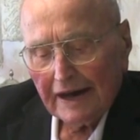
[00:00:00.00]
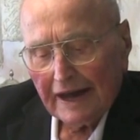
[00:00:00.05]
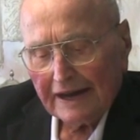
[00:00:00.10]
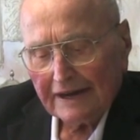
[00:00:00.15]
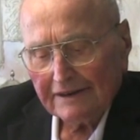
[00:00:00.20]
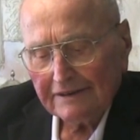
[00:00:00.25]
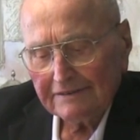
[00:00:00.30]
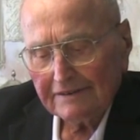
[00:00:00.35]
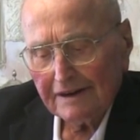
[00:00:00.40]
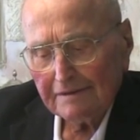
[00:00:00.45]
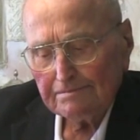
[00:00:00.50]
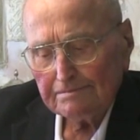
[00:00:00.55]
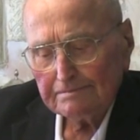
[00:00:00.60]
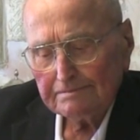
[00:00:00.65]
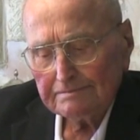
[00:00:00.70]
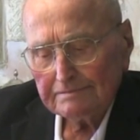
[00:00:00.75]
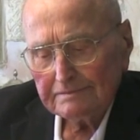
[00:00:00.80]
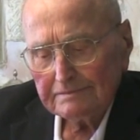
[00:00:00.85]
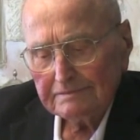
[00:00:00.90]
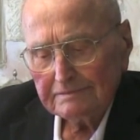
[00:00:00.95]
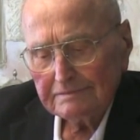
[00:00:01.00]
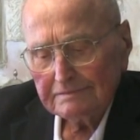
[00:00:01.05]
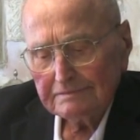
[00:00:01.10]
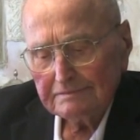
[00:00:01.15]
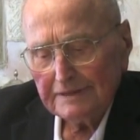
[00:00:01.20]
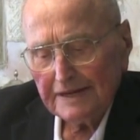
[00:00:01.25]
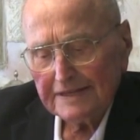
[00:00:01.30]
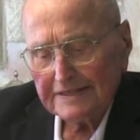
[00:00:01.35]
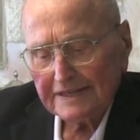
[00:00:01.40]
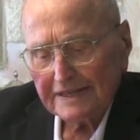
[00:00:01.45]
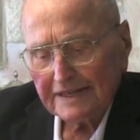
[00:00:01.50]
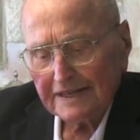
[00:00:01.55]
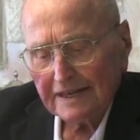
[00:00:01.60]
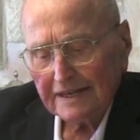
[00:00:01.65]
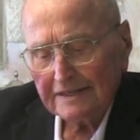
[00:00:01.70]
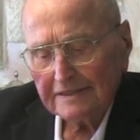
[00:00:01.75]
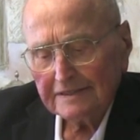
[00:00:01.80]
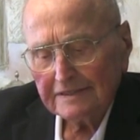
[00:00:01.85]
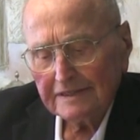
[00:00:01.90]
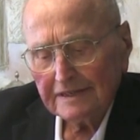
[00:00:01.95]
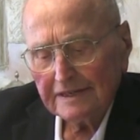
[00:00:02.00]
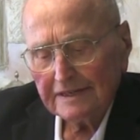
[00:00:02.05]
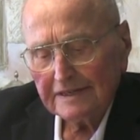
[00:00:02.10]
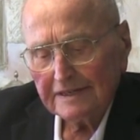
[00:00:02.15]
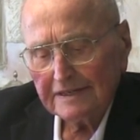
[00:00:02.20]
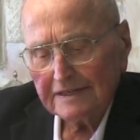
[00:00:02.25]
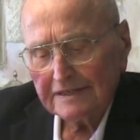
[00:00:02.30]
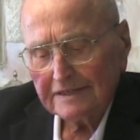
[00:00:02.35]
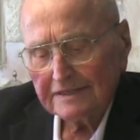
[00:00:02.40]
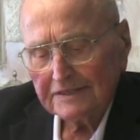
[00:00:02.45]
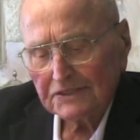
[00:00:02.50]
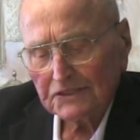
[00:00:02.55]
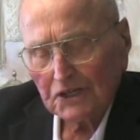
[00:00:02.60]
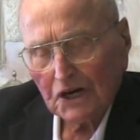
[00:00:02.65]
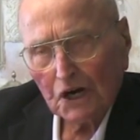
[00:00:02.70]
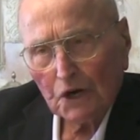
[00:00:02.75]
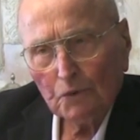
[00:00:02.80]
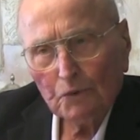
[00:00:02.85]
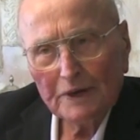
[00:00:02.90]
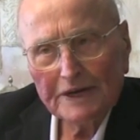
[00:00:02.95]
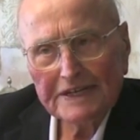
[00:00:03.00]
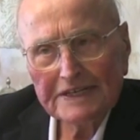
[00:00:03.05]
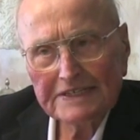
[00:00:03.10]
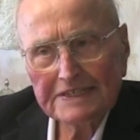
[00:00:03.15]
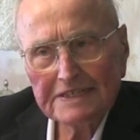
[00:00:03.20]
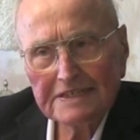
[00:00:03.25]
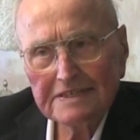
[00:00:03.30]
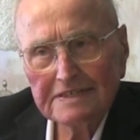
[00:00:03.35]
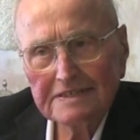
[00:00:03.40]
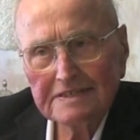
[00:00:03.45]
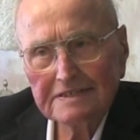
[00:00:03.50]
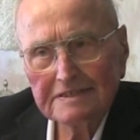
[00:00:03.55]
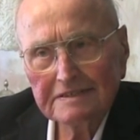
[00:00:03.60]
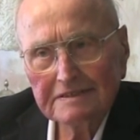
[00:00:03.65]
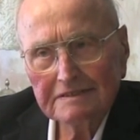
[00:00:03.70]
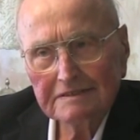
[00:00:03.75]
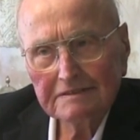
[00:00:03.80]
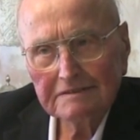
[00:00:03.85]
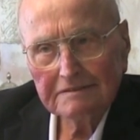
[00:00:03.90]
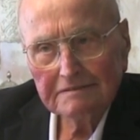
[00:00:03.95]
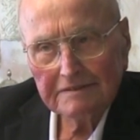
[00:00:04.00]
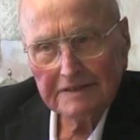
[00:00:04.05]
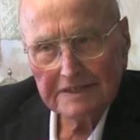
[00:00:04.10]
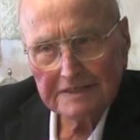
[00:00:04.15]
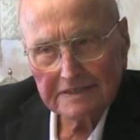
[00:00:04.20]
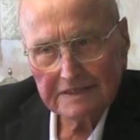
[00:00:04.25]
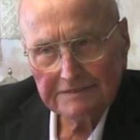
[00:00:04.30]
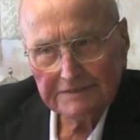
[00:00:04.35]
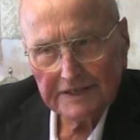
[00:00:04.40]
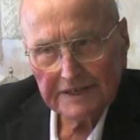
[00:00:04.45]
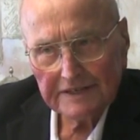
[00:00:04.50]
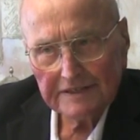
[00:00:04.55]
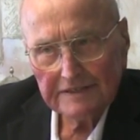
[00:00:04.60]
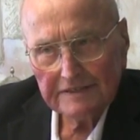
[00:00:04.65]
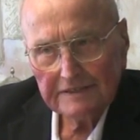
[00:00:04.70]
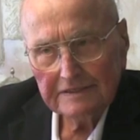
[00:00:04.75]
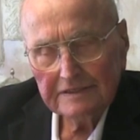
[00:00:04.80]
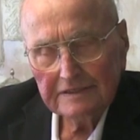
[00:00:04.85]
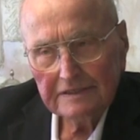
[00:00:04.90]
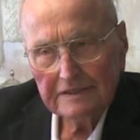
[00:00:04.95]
I grew up basically a short ways west of here